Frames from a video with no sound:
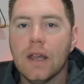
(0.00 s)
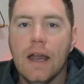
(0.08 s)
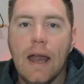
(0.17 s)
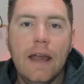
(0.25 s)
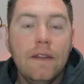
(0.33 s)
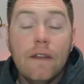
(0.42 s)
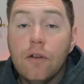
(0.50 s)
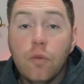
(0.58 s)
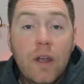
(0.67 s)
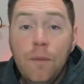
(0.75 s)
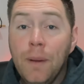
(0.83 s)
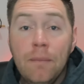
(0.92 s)
And
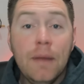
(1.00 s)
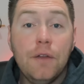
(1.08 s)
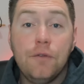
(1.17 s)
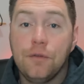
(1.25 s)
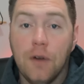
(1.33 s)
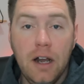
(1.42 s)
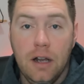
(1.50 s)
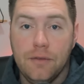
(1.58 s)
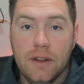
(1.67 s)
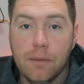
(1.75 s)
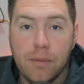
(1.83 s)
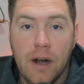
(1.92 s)
we've been made fun of
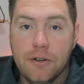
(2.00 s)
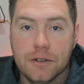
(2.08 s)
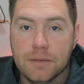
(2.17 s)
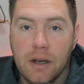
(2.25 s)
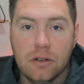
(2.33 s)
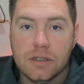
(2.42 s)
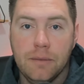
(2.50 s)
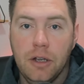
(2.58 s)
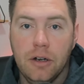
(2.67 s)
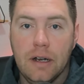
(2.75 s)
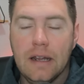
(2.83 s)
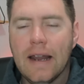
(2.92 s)
in the precious metals
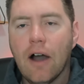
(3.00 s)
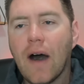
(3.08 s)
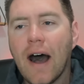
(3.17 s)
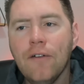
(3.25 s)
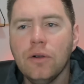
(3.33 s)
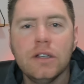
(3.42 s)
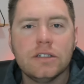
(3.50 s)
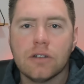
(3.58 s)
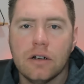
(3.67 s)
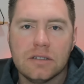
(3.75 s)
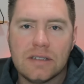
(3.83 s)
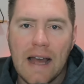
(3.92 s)
community. Now, I've only
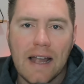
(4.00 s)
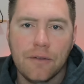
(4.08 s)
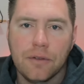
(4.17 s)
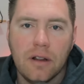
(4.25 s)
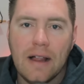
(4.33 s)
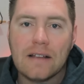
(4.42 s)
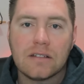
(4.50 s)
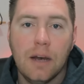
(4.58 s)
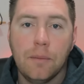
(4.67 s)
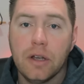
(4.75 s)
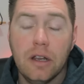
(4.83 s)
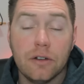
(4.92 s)
started stacking for the last
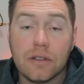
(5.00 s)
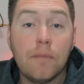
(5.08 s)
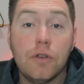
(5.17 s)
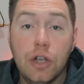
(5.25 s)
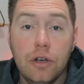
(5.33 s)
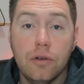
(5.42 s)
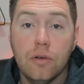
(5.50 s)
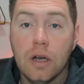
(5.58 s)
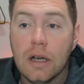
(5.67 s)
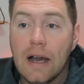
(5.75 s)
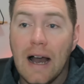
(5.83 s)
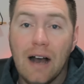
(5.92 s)
couple years. I'm new.
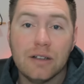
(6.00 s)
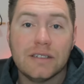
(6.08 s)
I was